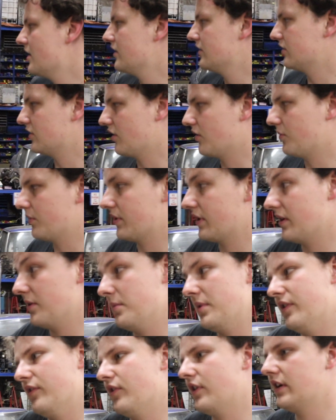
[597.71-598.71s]
So we're going to
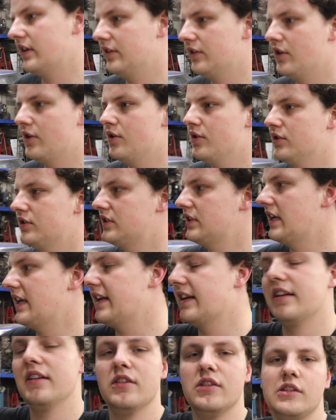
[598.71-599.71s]
be running those,
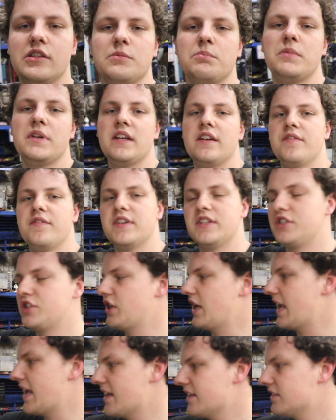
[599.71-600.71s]
taking a little bit of a
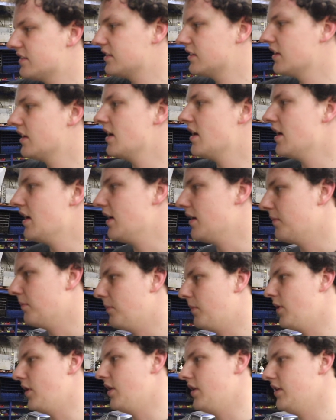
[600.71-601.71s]
chance,
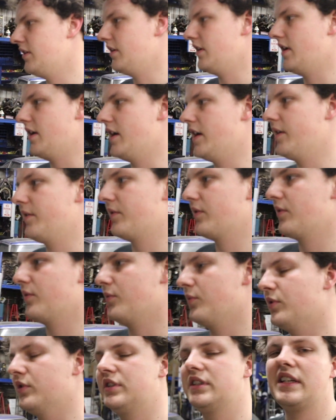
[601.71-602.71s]
but uh,
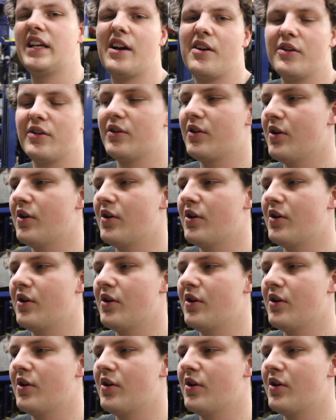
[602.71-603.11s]
we'll see how it